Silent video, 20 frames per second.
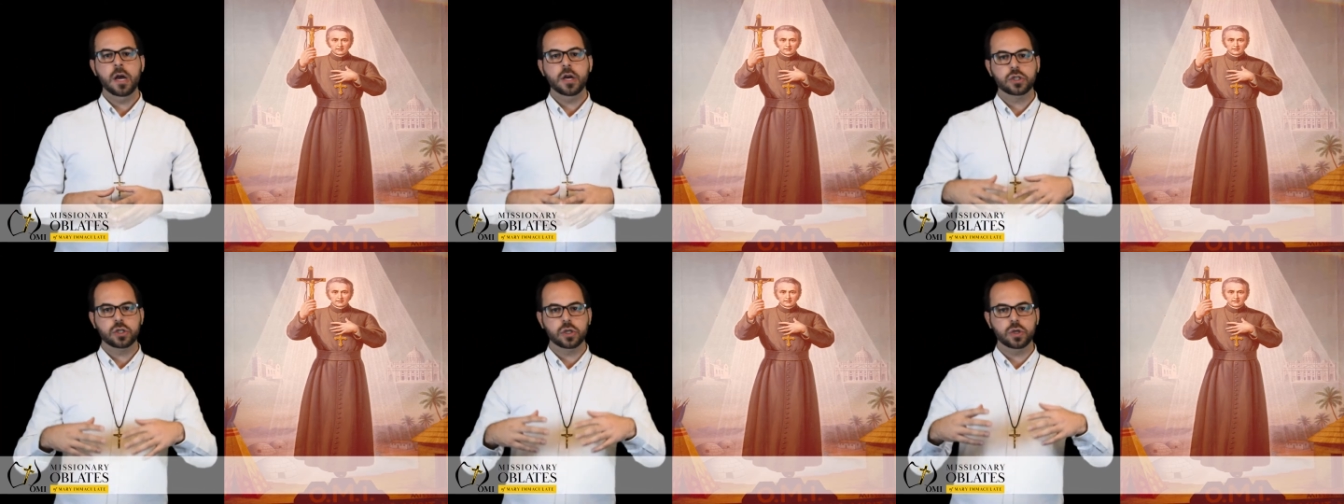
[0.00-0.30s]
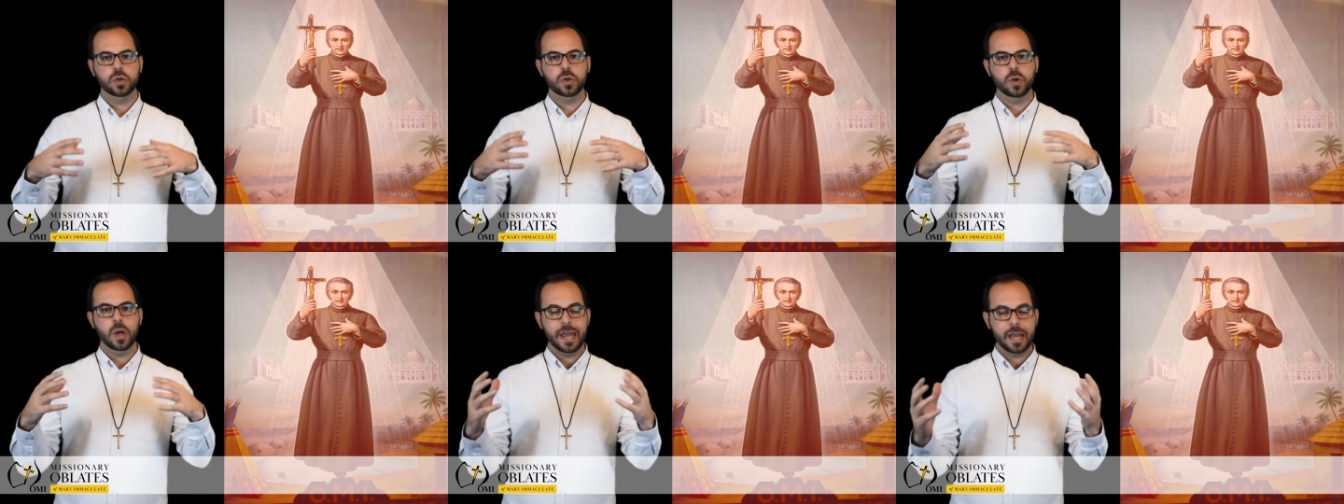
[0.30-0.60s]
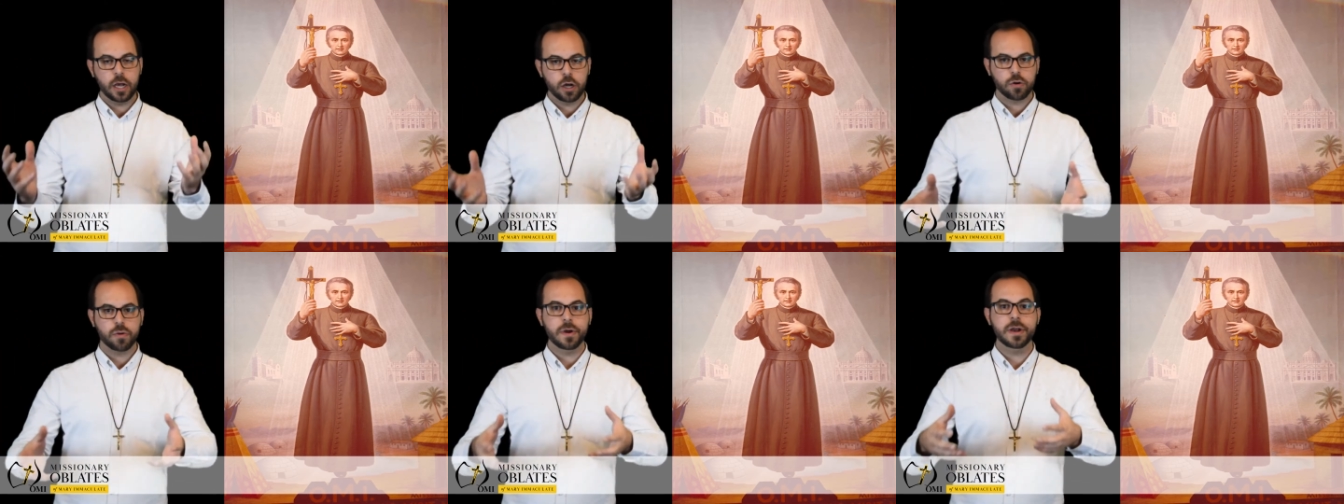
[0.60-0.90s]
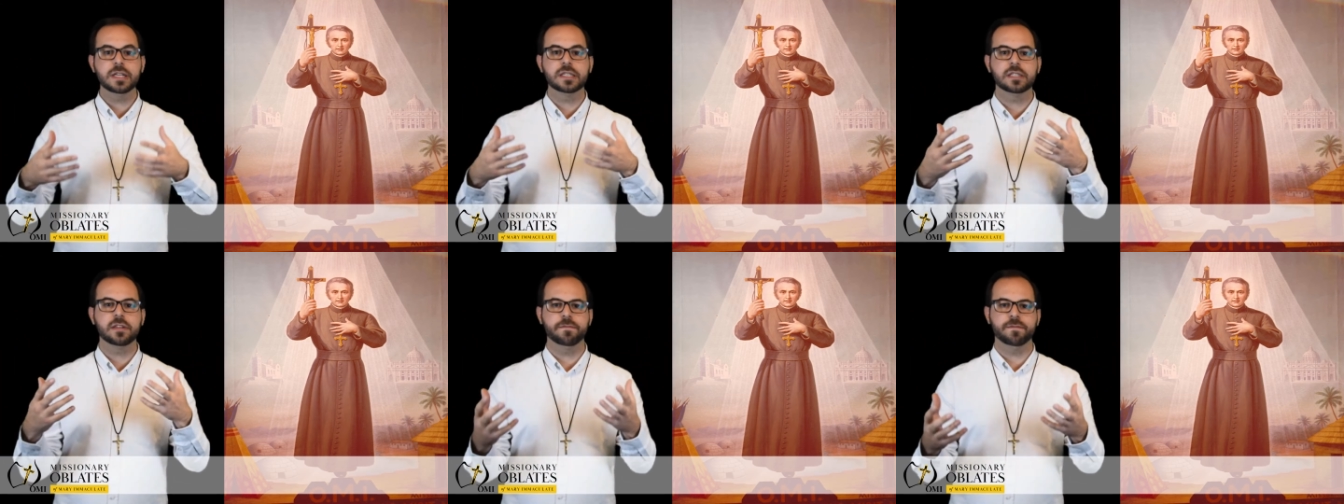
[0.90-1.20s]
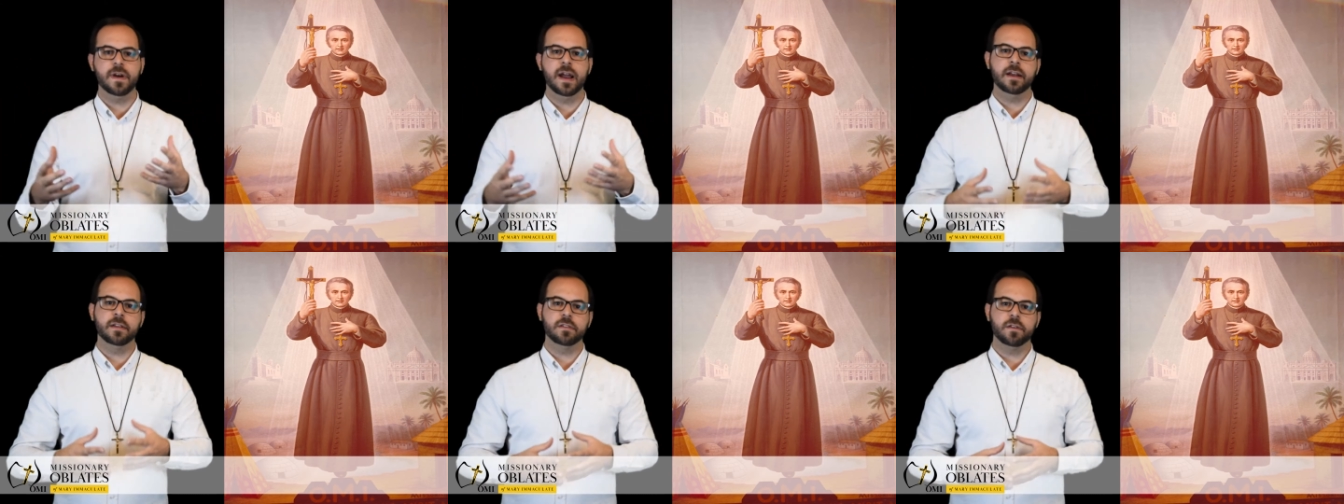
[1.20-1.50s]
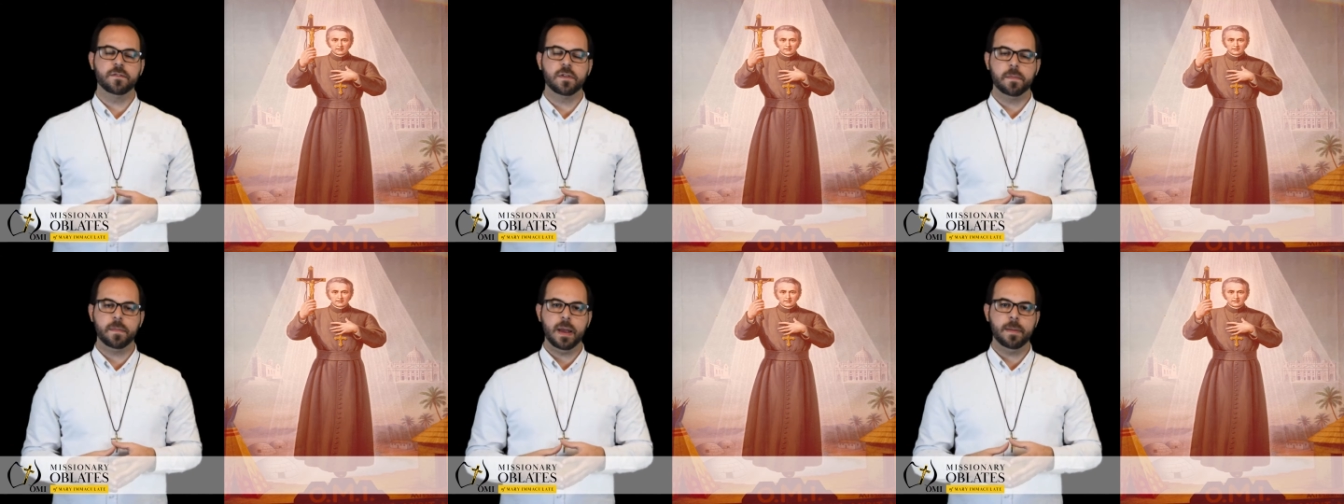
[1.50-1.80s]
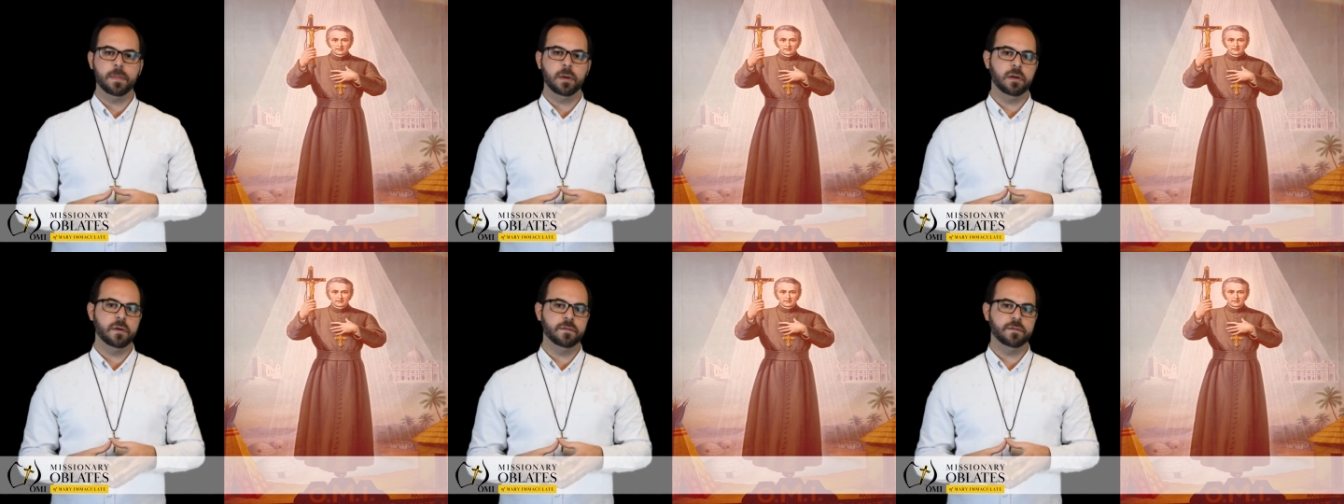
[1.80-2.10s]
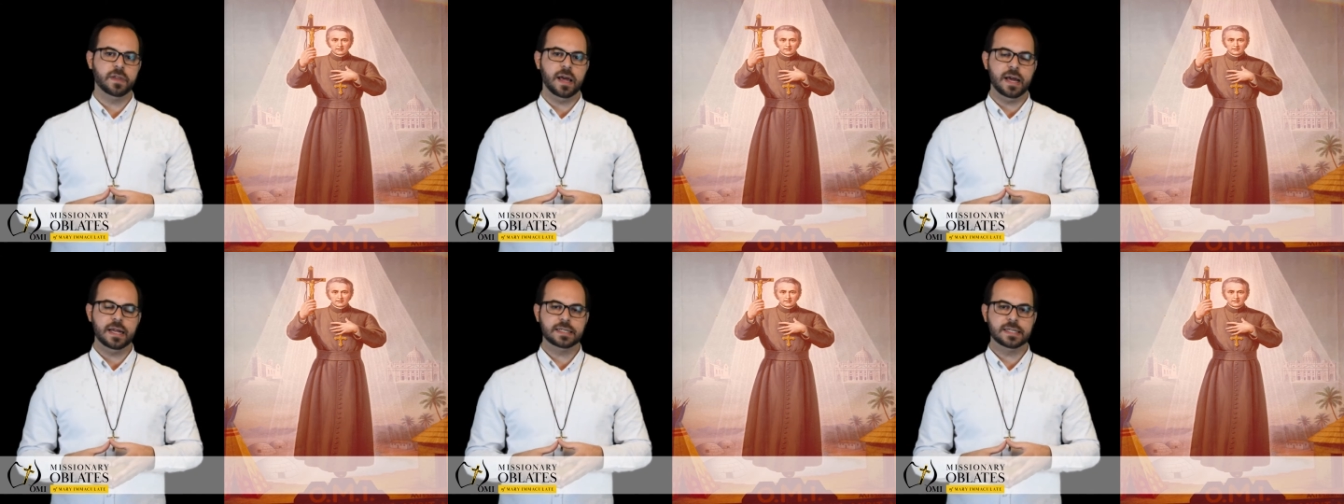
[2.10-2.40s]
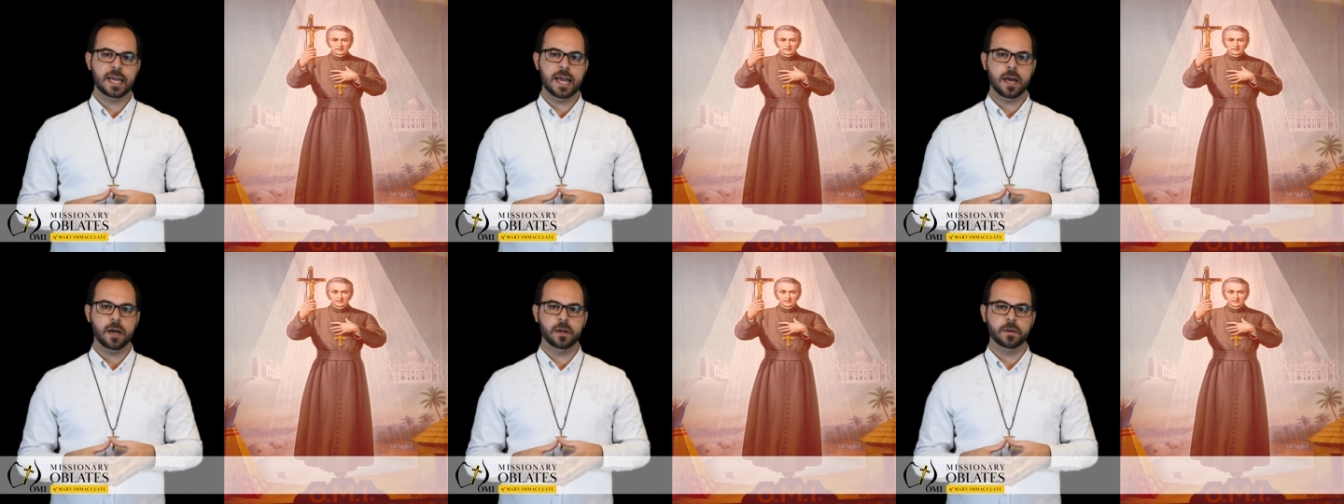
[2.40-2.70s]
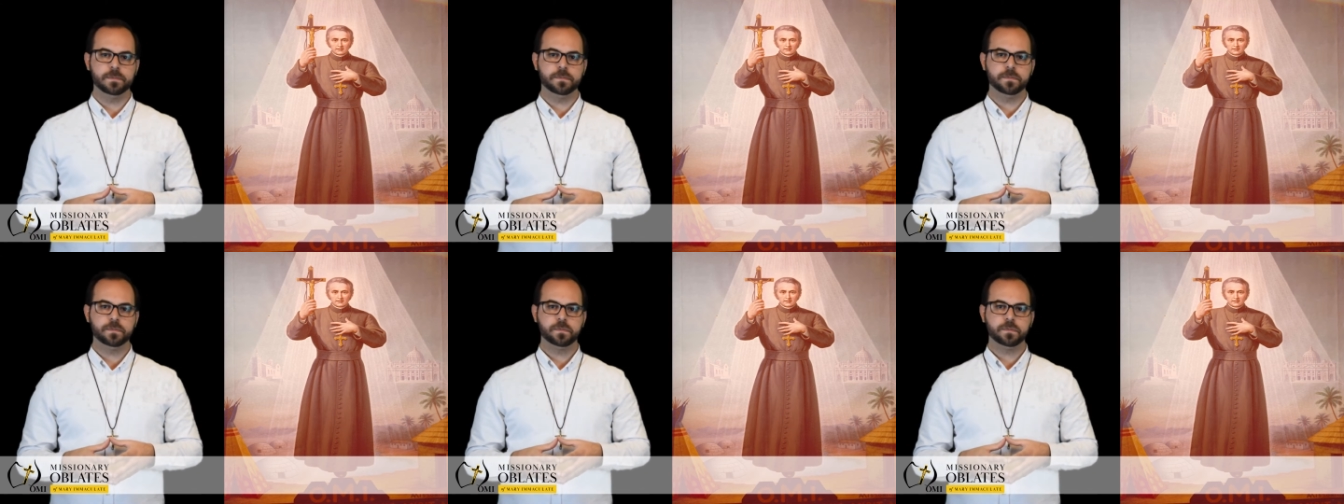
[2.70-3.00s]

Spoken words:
to increase the faith of the people of that town.